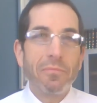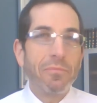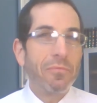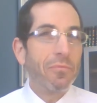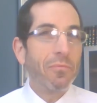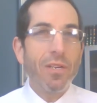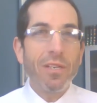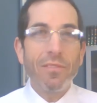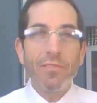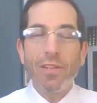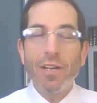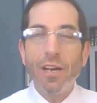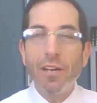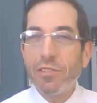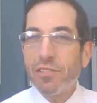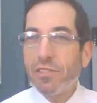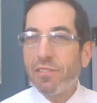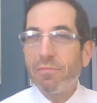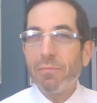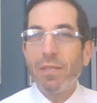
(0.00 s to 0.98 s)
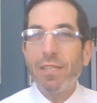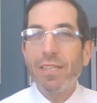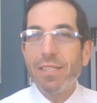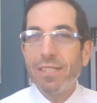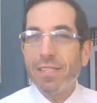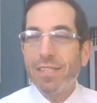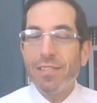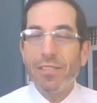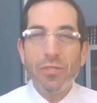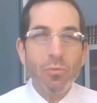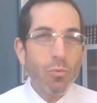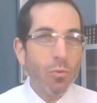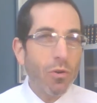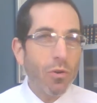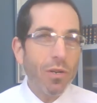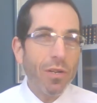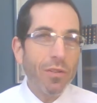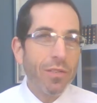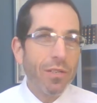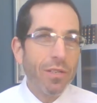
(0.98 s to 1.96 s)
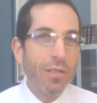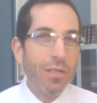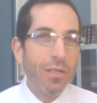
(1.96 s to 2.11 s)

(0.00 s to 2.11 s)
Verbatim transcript: one of the hundreds of millions in this world